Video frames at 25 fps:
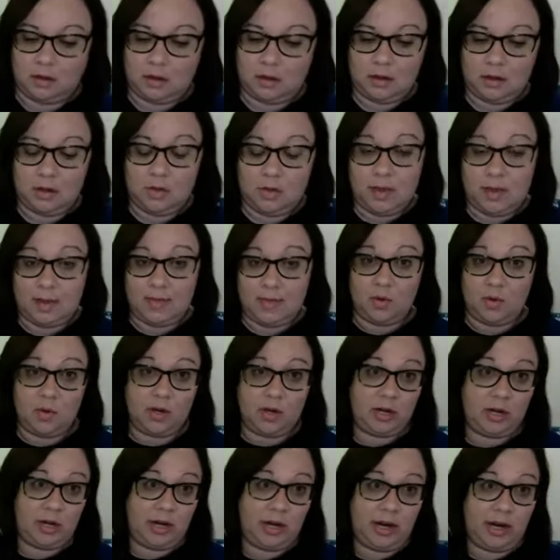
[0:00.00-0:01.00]
you may be
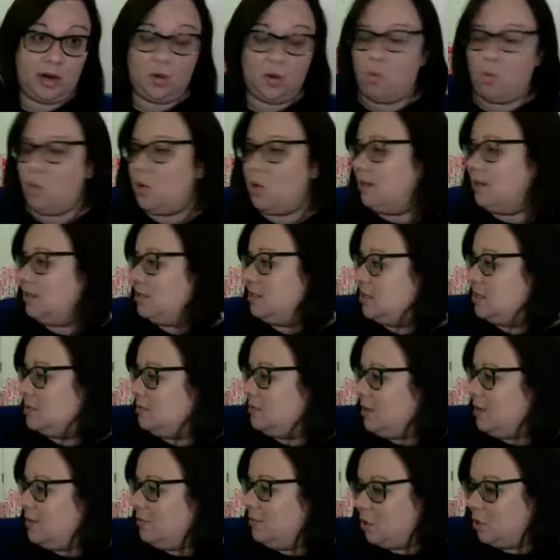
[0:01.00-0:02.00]
wondering, once
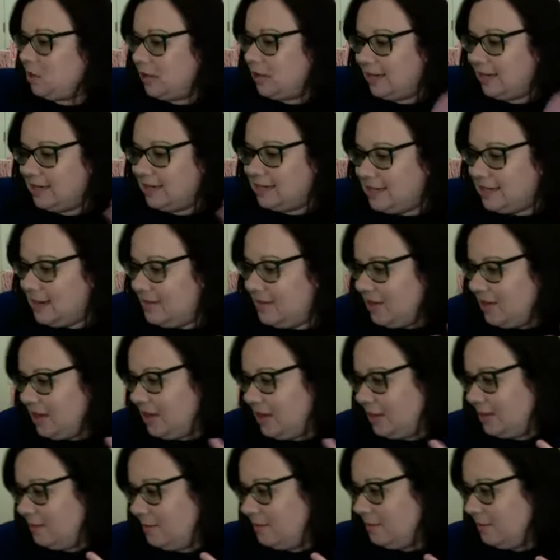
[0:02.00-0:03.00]
people are like sniffing
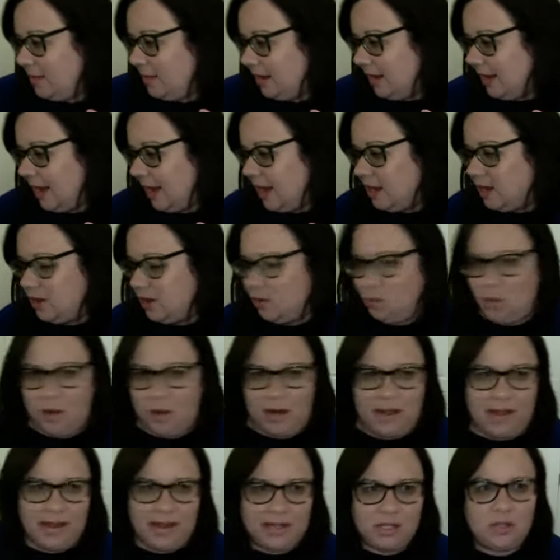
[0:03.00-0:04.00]
them, like what
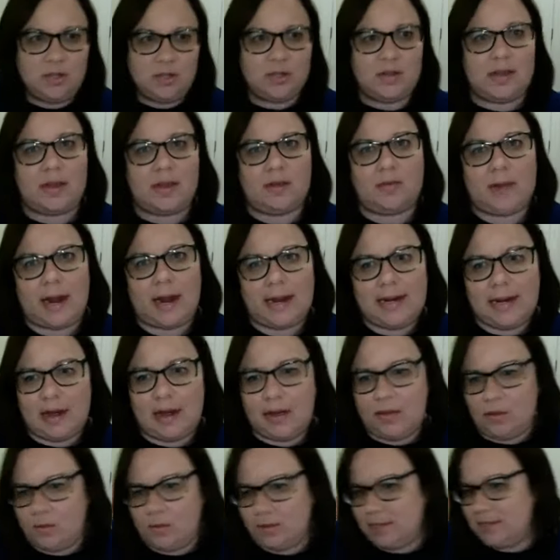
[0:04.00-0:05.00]
do they do? Do they write
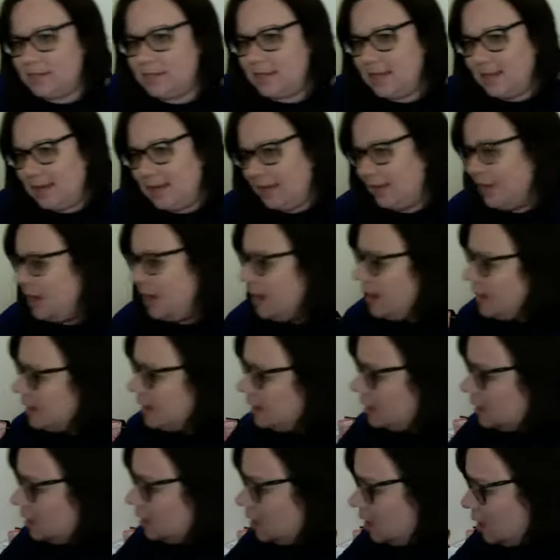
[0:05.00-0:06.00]
down the ones that they like?
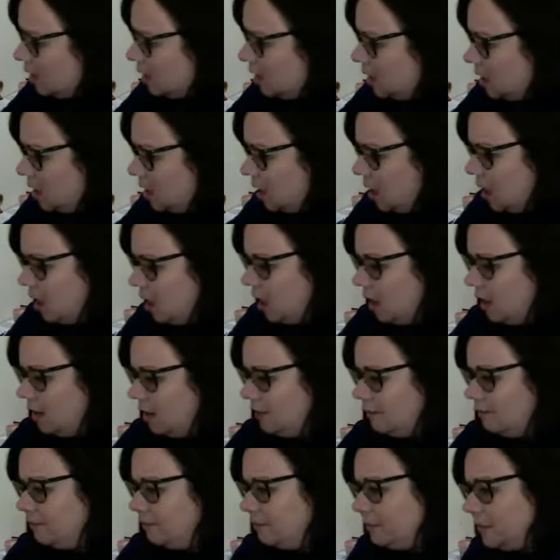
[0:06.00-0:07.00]

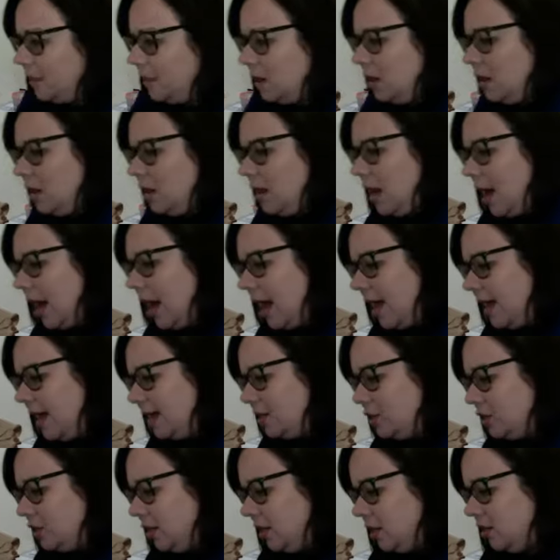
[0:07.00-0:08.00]
Um, I
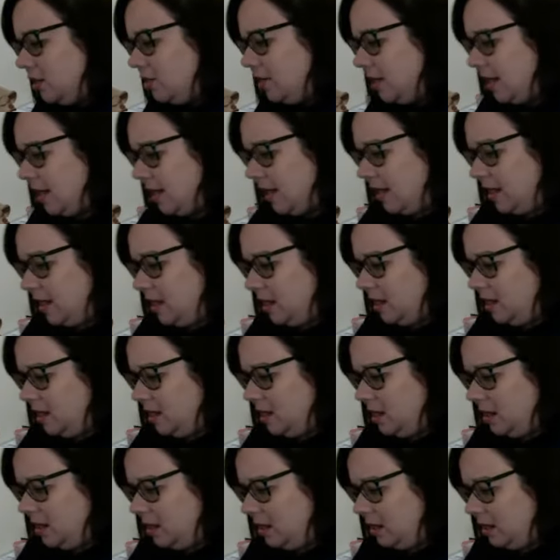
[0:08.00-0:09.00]
actually created
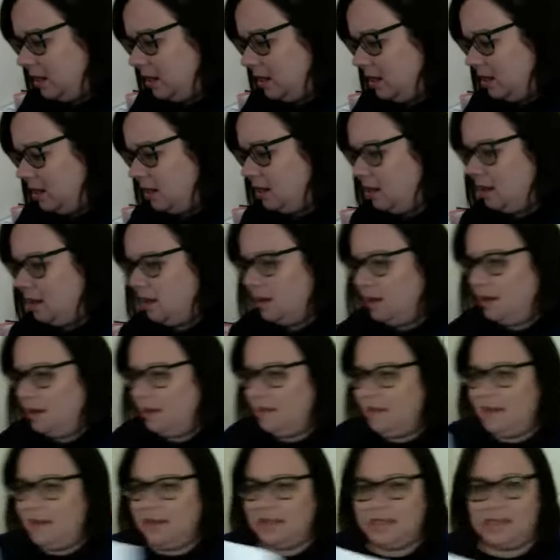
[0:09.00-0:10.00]

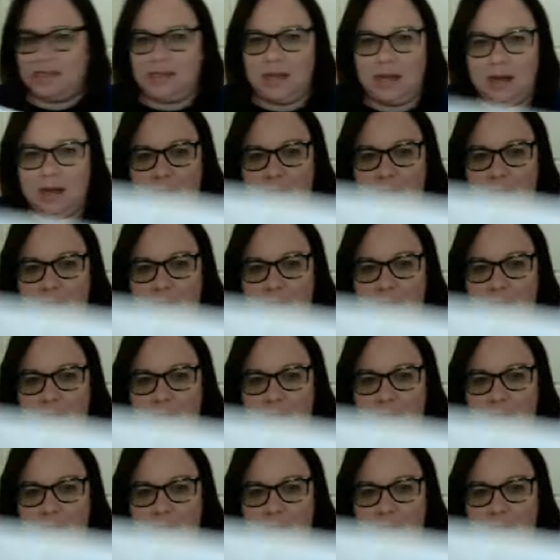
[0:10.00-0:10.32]
this